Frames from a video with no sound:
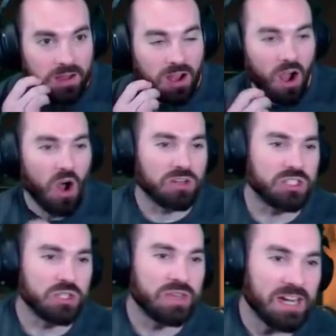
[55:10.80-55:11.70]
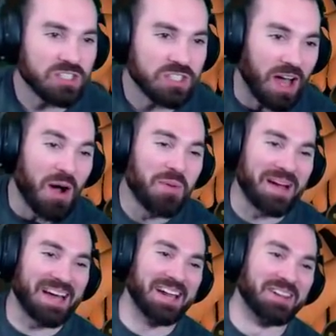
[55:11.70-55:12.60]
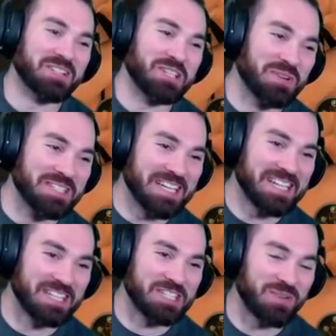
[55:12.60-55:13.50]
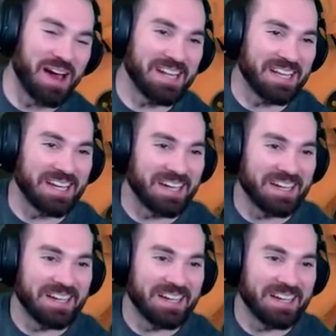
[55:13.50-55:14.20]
Oh, dude, that actually. Oh my god, I look so ridiculous riding in it.